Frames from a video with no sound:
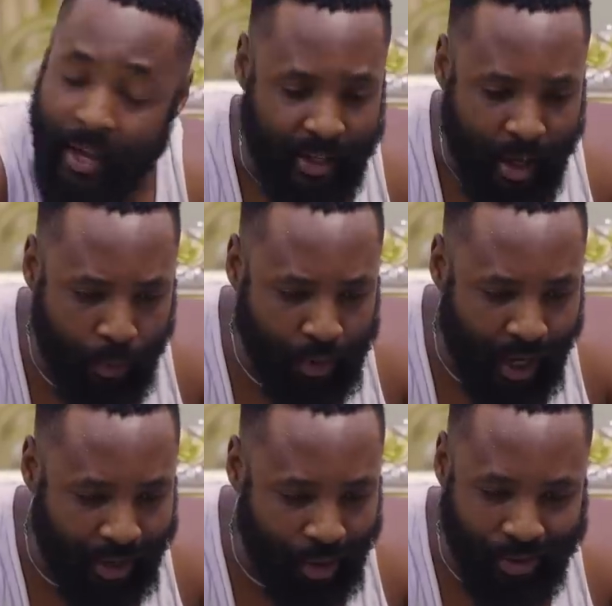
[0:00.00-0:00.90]
They are both
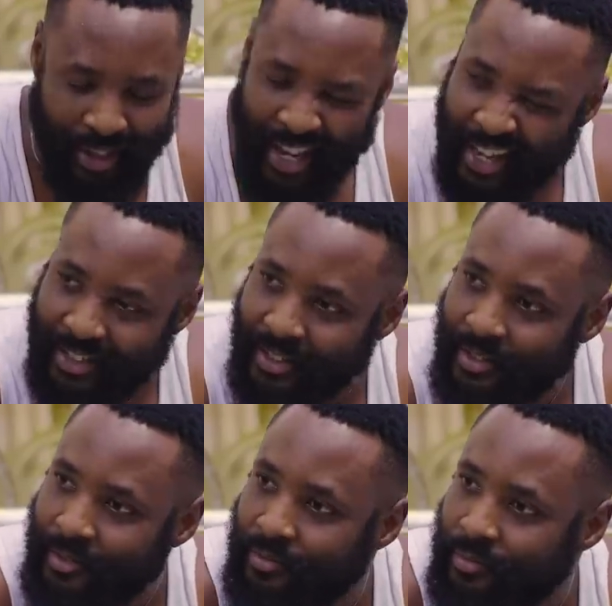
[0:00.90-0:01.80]
adults, yes.
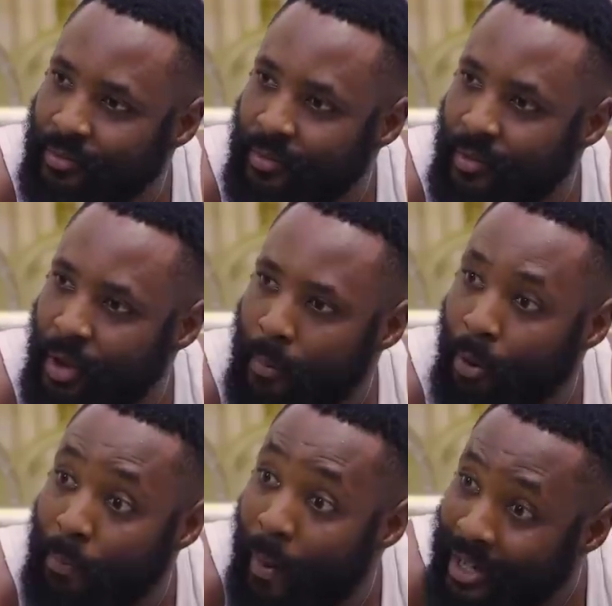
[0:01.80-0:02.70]

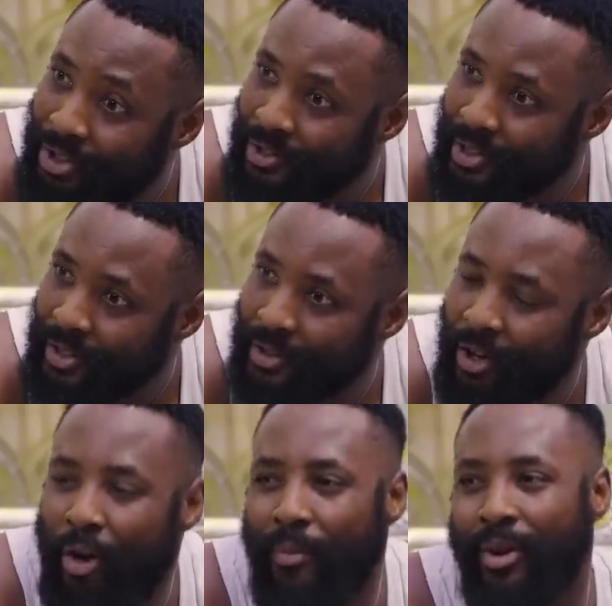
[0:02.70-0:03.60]
But boundaries,
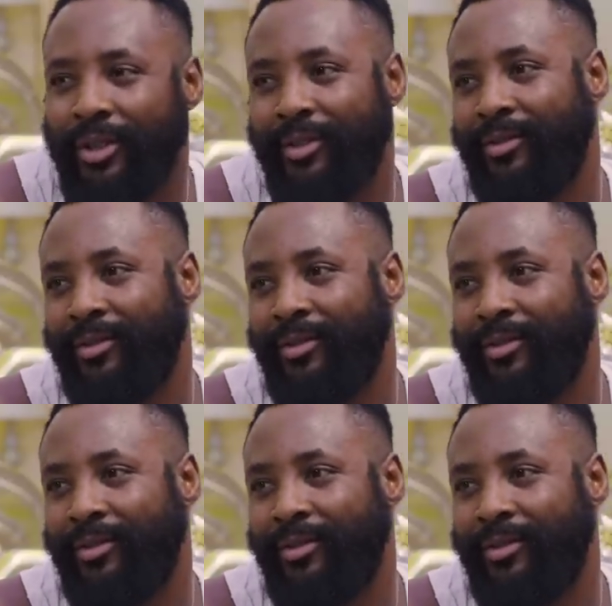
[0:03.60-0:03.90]
come on.